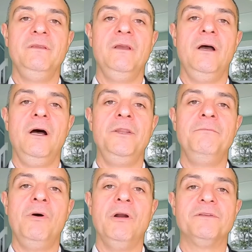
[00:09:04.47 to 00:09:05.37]

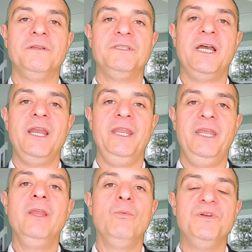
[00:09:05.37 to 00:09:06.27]
unmarked, tiny
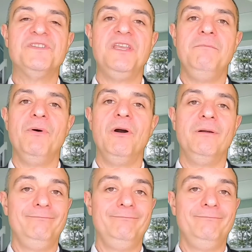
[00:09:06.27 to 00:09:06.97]
whiskey bar.